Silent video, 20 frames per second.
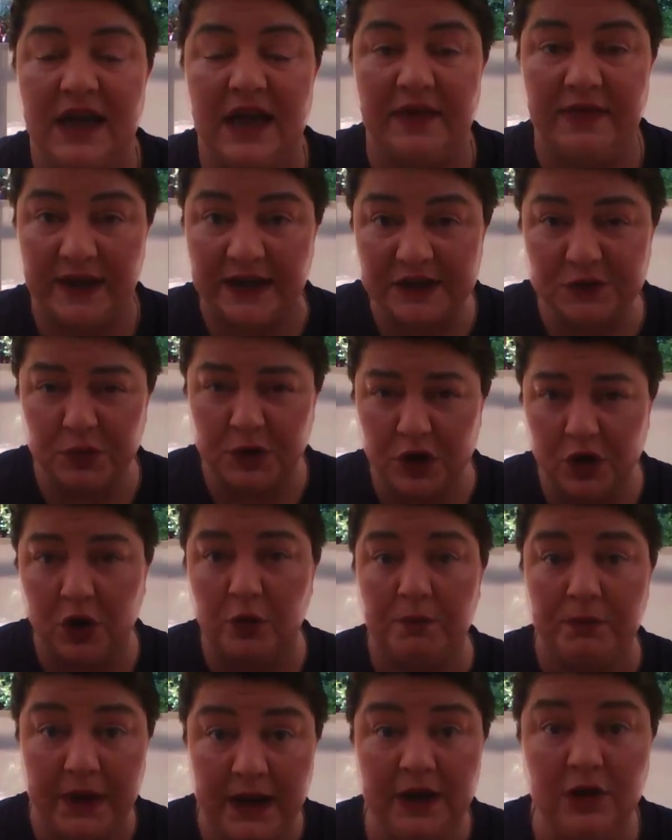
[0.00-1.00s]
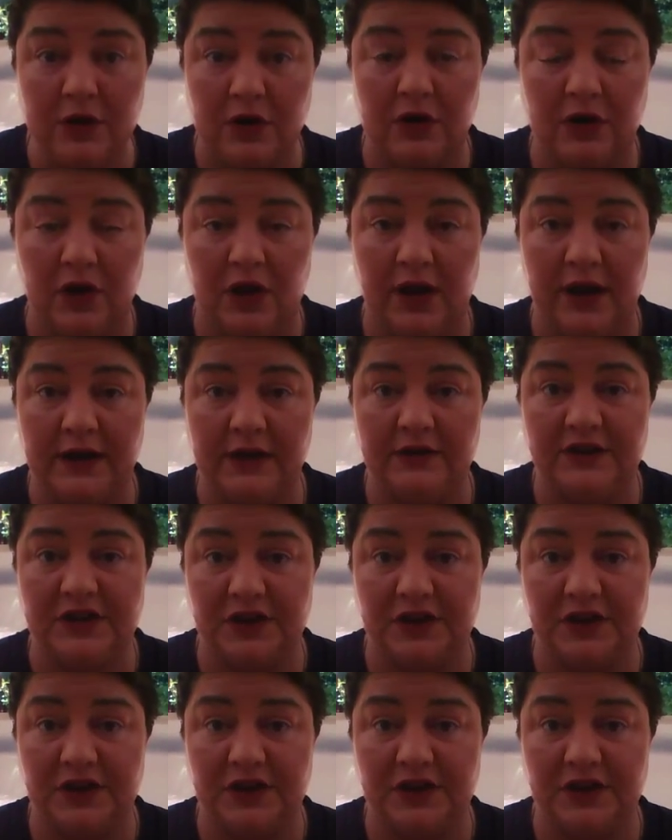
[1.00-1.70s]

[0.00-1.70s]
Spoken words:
And that's what got me online,